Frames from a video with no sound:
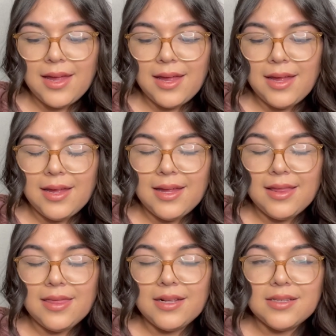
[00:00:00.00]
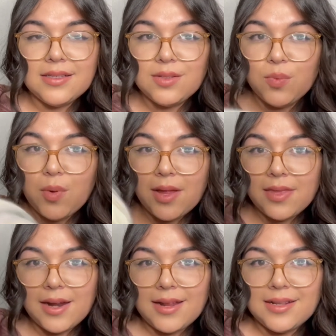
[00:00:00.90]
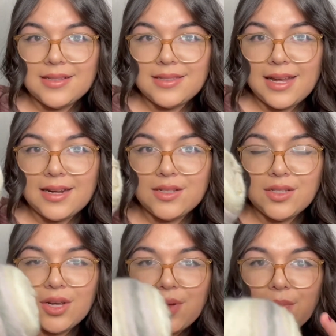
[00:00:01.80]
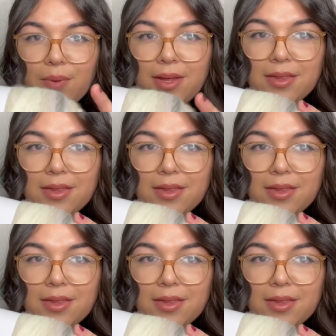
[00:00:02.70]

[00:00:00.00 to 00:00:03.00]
and this is the one that I decided to go with